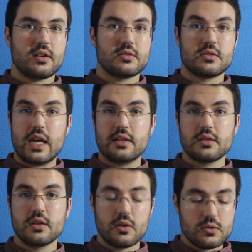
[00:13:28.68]

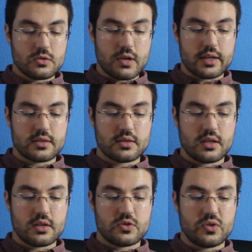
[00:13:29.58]
stands in contrast
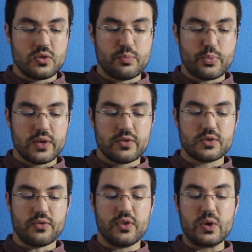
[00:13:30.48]
to
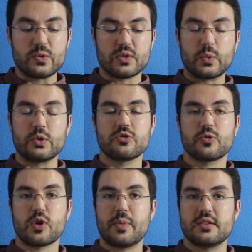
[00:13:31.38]
previous views in which
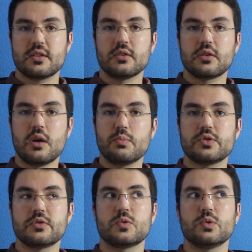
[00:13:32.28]
grammatical
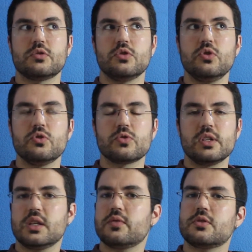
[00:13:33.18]
competence was
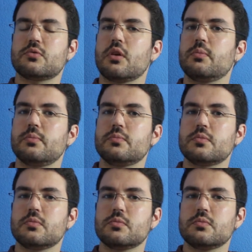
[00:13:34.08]
usually given
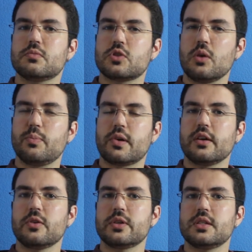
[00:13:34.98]
top
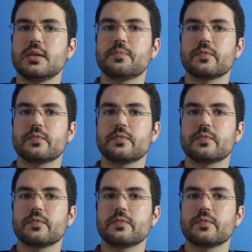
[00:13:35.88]
priority.